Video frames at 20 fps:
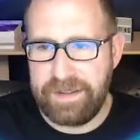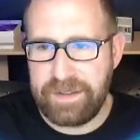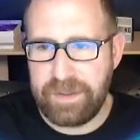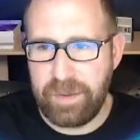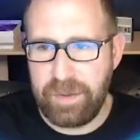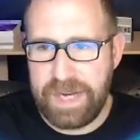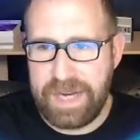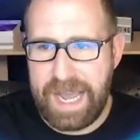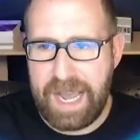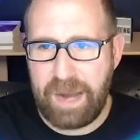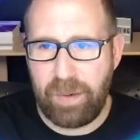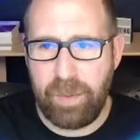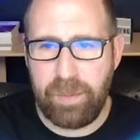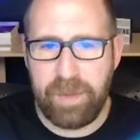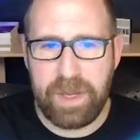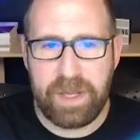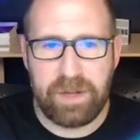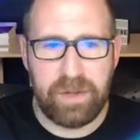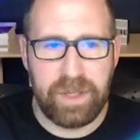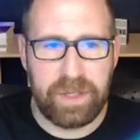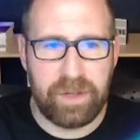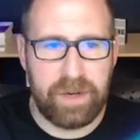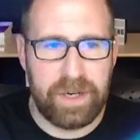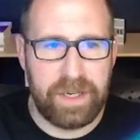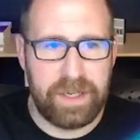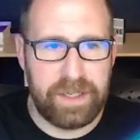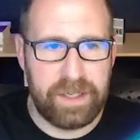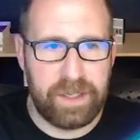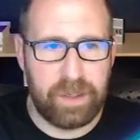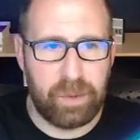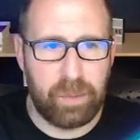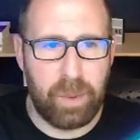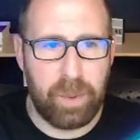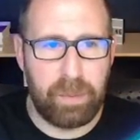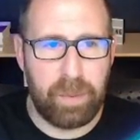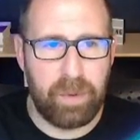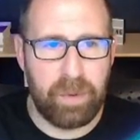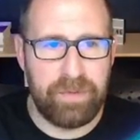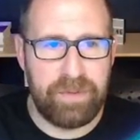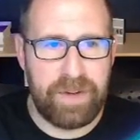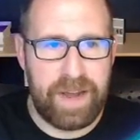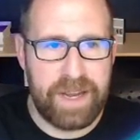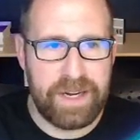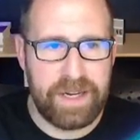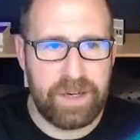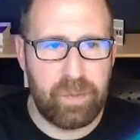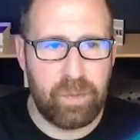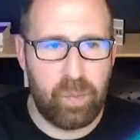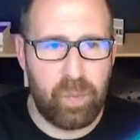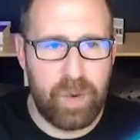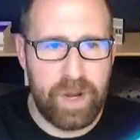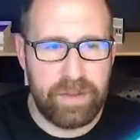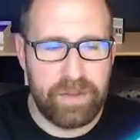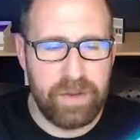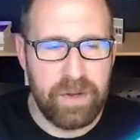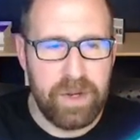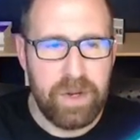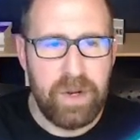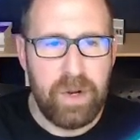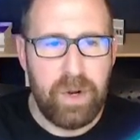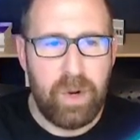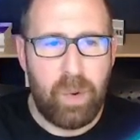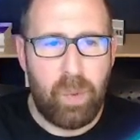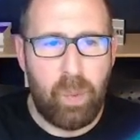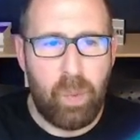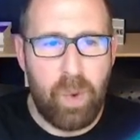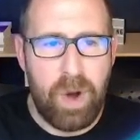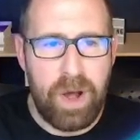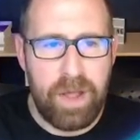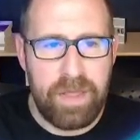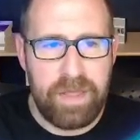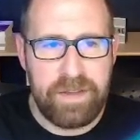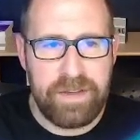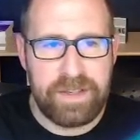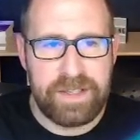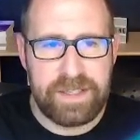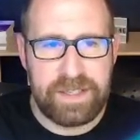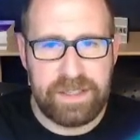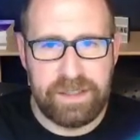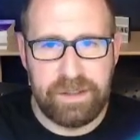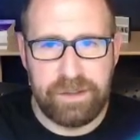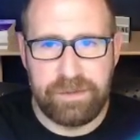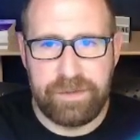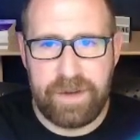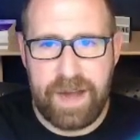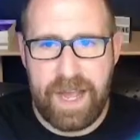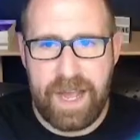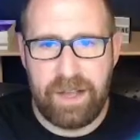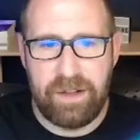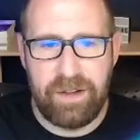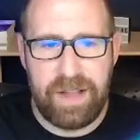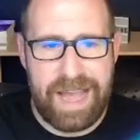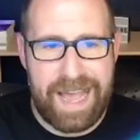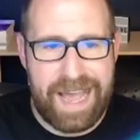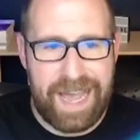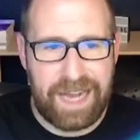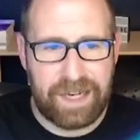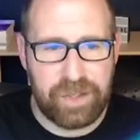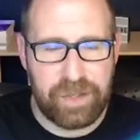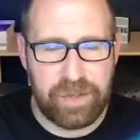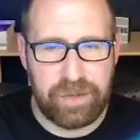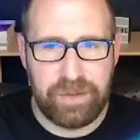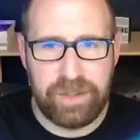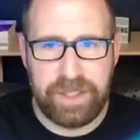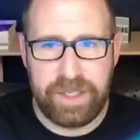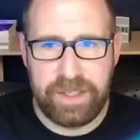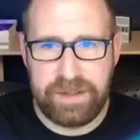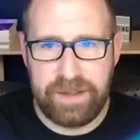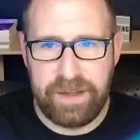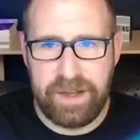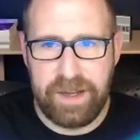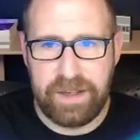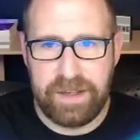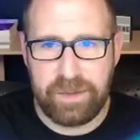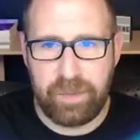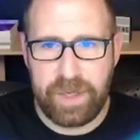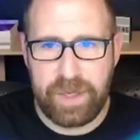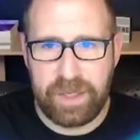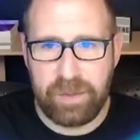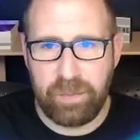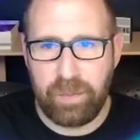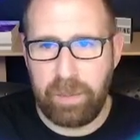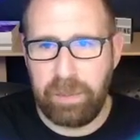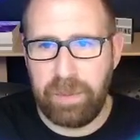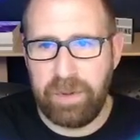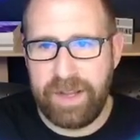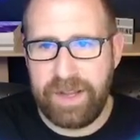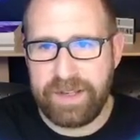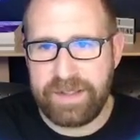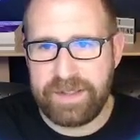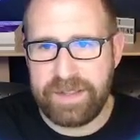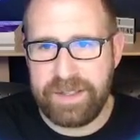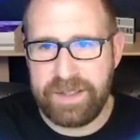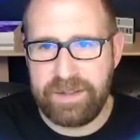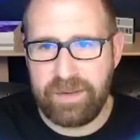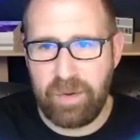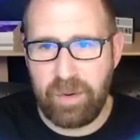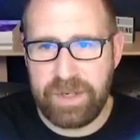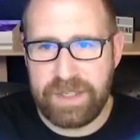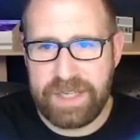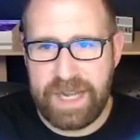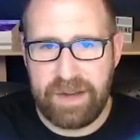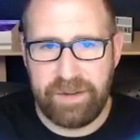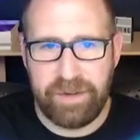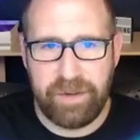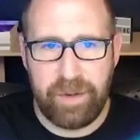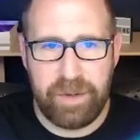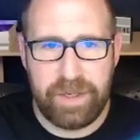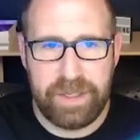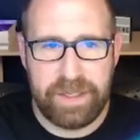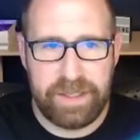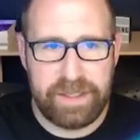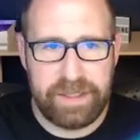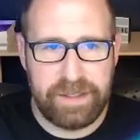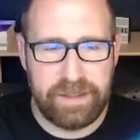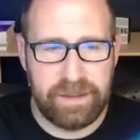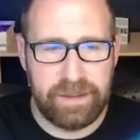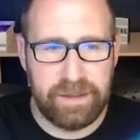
So now when we click on it here, we're provided with what the skill file actually does. We can replace it or download it here.